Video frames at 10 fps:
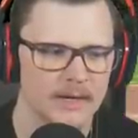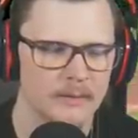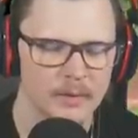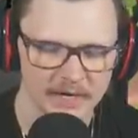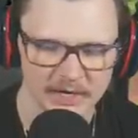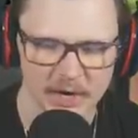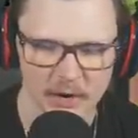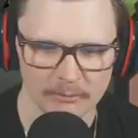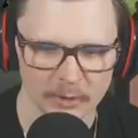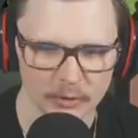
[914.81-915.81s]
What do you
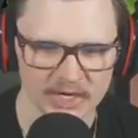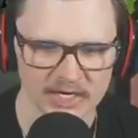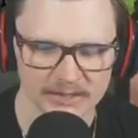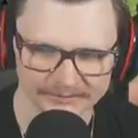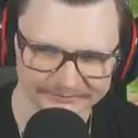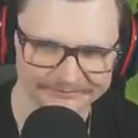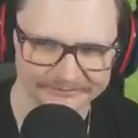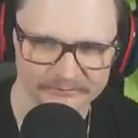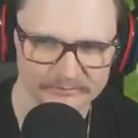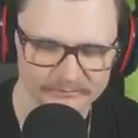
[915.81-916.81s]
know? Mookie
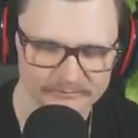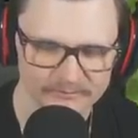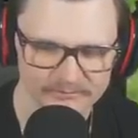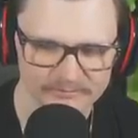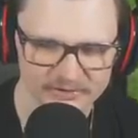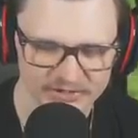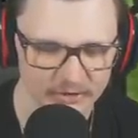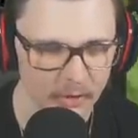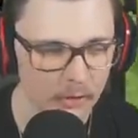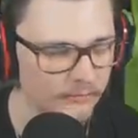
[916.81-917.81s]
still
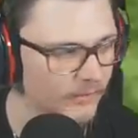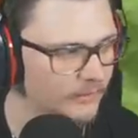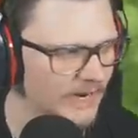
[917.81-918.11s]
over.